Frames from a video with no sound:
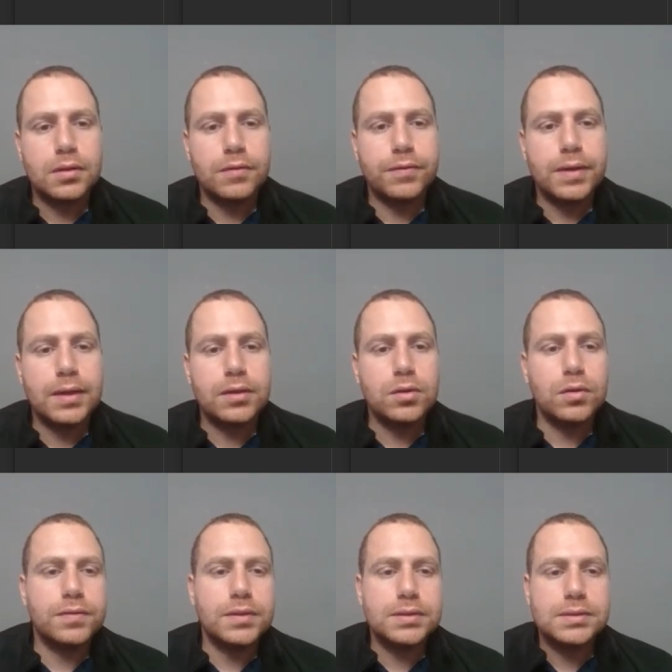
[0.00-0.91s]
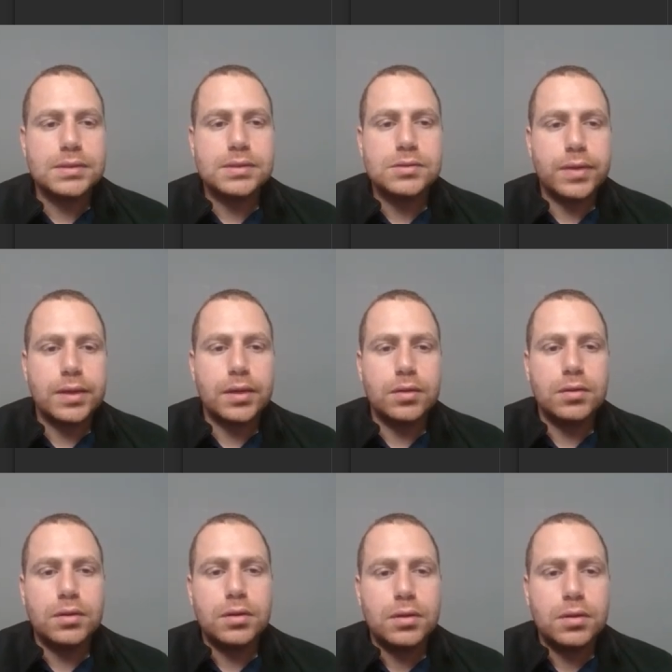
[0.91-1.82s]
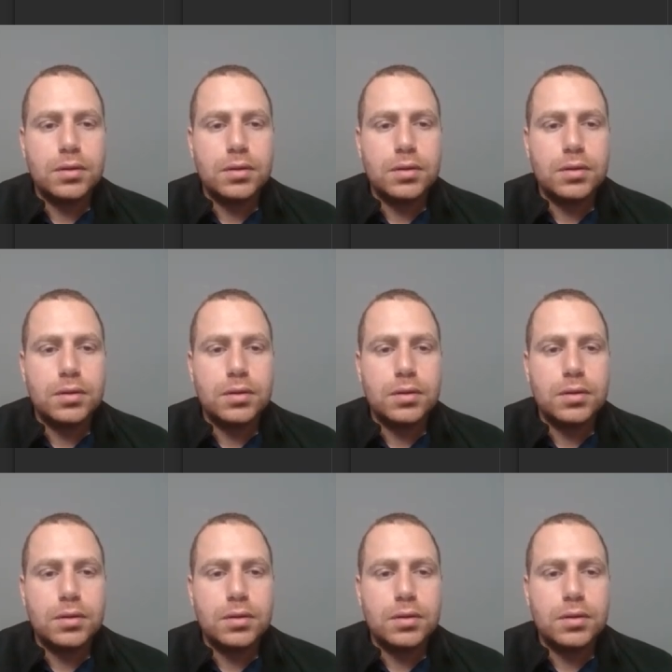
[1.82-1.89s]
The value of this is regular,